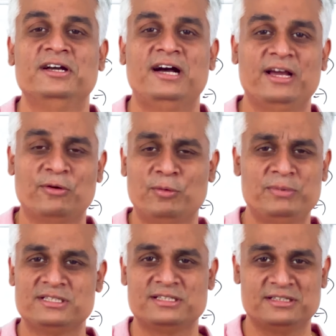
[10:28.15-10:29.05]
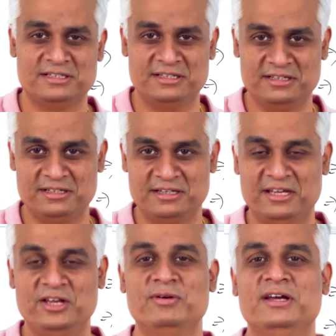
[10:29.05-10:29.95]
I hope it's
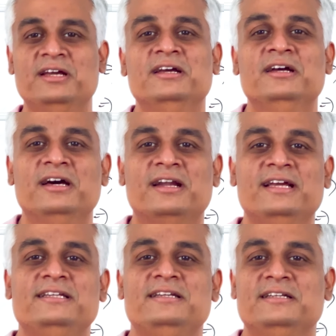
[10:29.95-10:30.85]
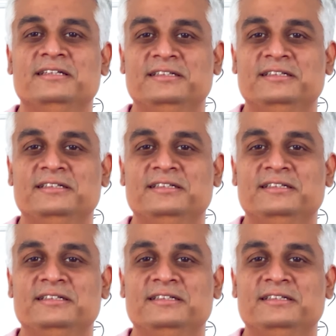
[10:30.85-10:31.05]
give a right